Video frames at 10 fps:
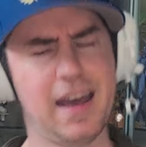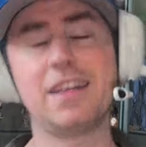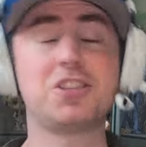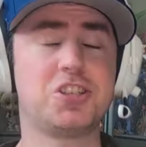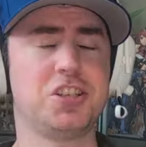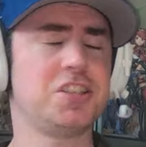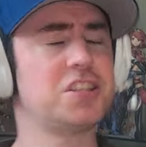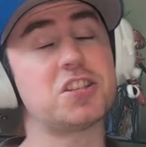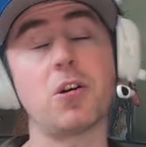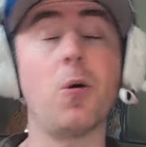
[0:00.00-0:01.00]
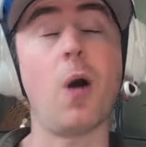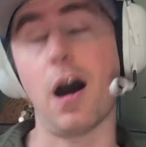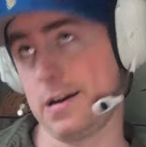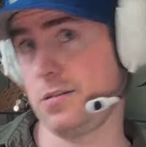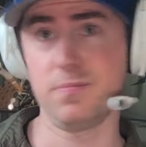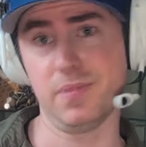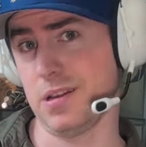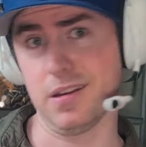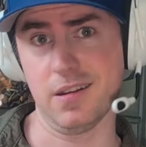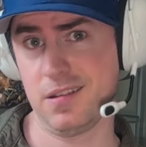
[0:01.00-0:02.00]
and it's just so Iron
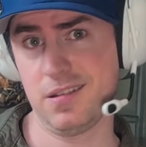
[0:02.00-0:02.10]
Blood.